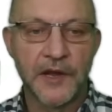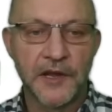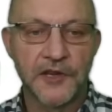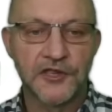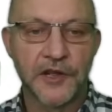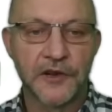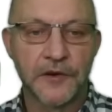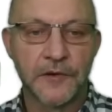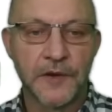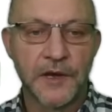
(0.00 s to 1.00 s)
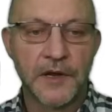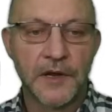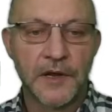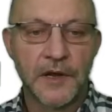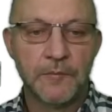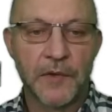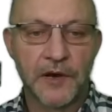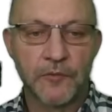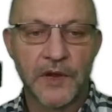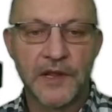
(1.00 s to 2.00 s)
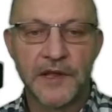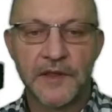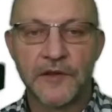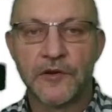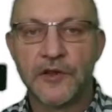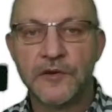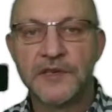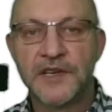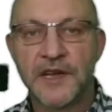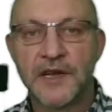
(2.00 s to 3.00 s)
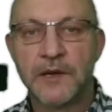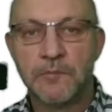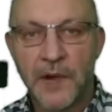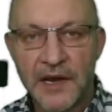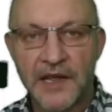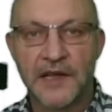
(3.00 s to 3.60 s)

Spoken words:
each other. But really, they're losing money